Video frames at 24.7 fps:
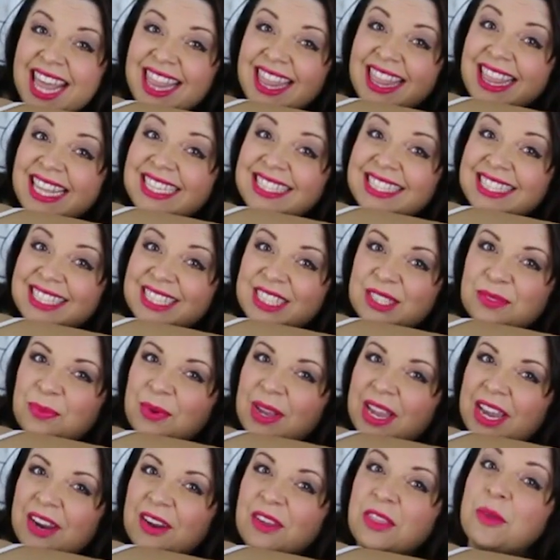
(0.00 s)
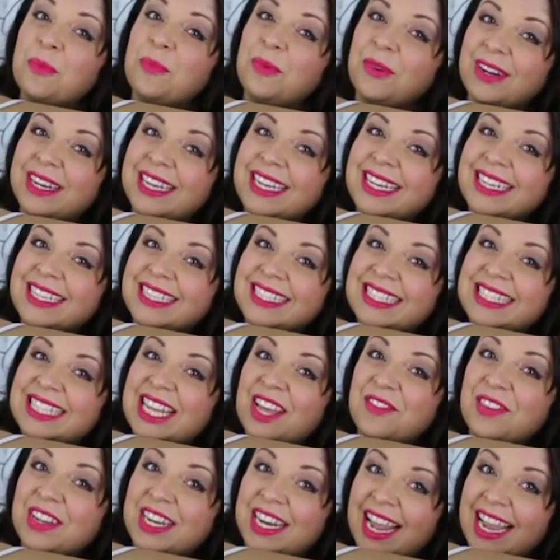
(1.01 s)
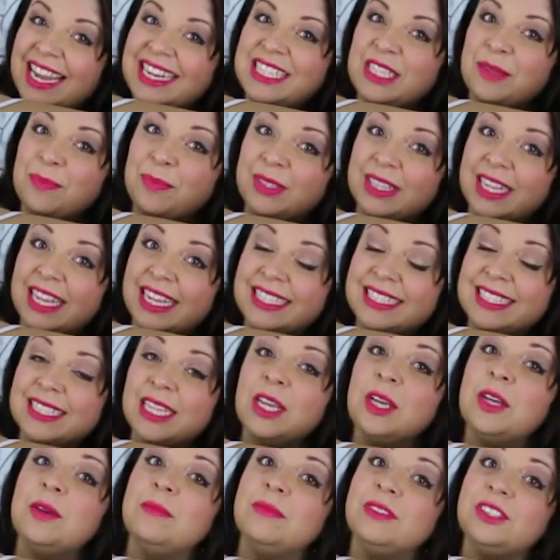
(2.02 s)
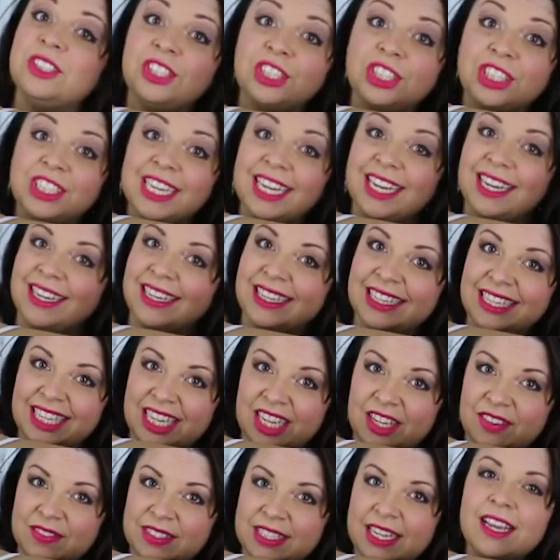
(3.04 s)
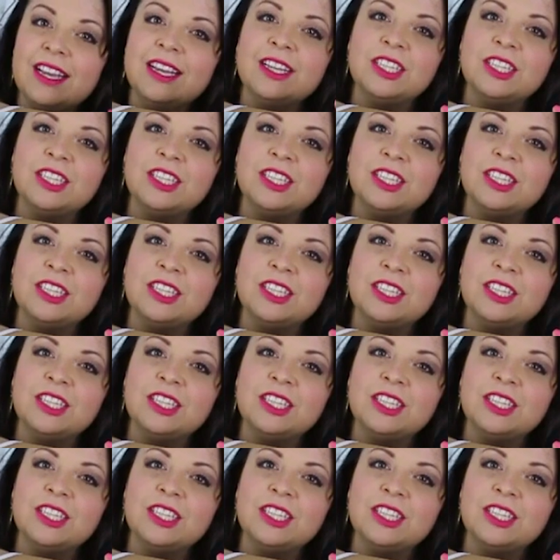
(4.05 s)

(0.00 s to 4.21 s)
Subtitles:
this is where the BERNINA 790 Plus machine lives.